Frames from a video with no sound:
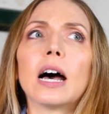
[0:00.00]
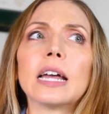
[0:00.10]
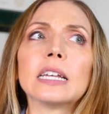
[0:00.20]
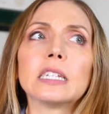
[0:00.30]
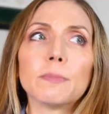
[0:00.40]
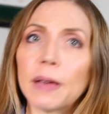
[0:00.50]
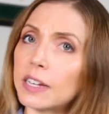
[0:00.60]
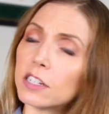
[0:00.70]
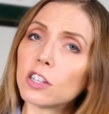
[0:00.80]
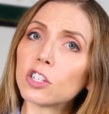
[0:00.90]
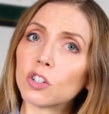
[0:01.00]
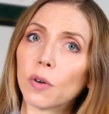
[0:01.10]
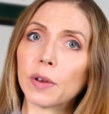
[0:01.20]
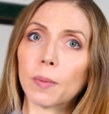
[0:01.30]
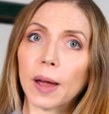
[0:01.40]
It depends on the
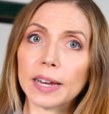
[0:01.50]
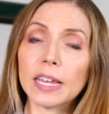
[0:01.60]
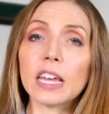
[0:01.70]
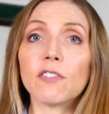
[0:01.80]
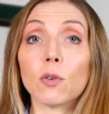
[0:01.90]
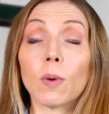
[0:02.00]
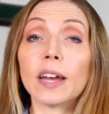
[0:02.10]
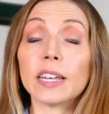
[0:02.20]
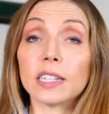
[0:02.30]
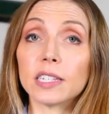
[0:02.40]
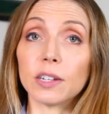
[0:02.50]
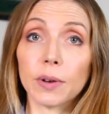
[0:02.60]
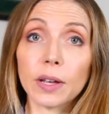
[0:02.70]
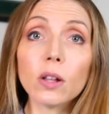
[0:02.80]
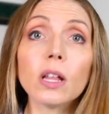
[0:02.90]
story you're writing. If you're writing a
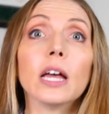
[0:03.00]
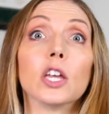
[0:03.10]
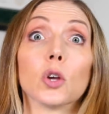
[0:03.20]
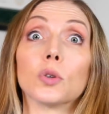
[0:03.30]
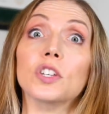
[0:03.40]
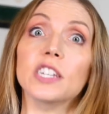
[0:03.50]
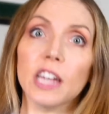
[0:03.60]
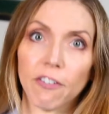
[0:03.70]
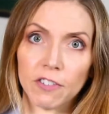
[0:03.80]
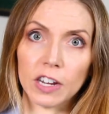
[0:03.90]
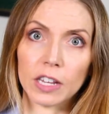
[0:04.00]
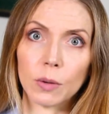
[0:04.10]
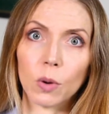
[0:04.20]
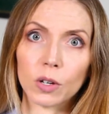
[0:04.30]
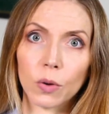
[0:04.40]
serial, you're definitely
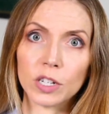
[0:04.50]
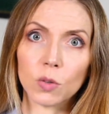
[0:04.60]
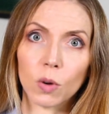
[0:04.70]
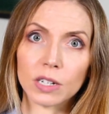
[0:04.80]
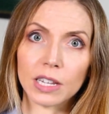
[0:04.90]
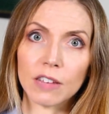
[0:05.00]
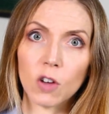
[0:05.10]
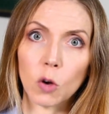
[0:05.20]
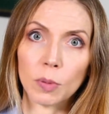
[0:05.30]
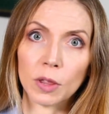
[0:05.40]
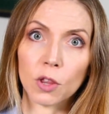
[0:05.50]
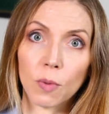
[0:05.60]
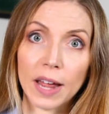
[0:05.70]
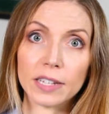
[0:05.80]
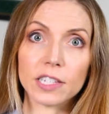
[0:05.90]
going to want to leave open
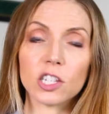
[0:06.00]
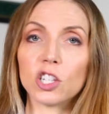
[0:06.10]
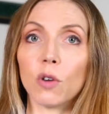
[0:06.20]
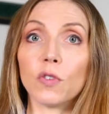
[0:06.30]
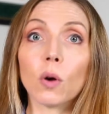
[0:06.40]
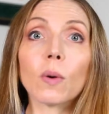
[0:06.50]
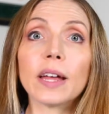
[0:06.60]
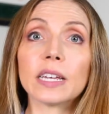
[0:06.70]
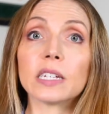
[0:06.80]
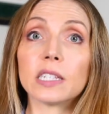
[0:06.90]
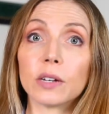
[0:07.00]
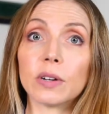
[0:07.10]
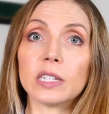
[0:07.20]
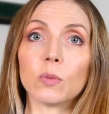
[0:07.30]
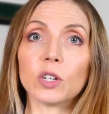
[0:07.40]
threads. So if you're writing a
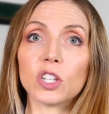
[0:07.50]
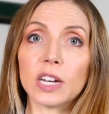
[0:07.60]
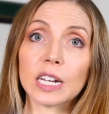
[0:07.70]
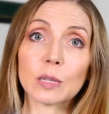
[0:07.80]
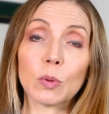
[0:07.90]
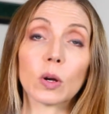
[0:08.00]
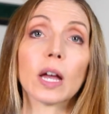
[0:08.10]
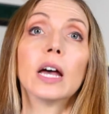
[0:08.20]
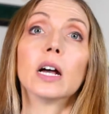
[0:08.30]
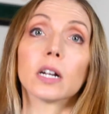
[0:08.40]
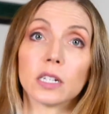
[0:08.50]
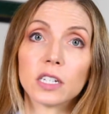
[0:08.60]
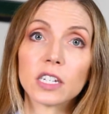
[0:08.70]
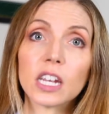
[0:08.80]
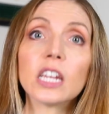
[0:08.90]
series in which the next book
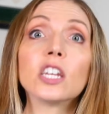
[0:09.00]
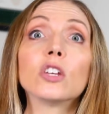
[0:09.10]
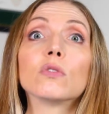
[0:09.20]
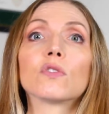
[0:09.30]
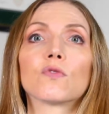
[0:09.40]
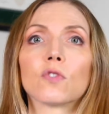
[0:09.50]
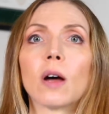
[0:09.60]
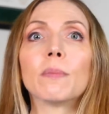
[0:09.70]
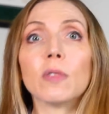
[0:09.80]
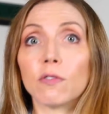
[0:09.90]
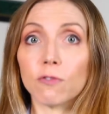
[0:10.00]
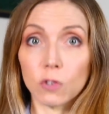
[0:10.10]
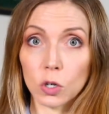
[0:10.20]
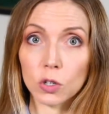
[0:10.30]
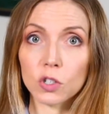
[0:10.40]
continues from the
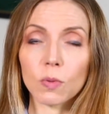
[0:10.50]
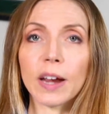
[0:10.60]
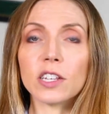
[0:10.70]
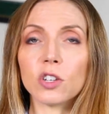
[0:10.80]
first, right?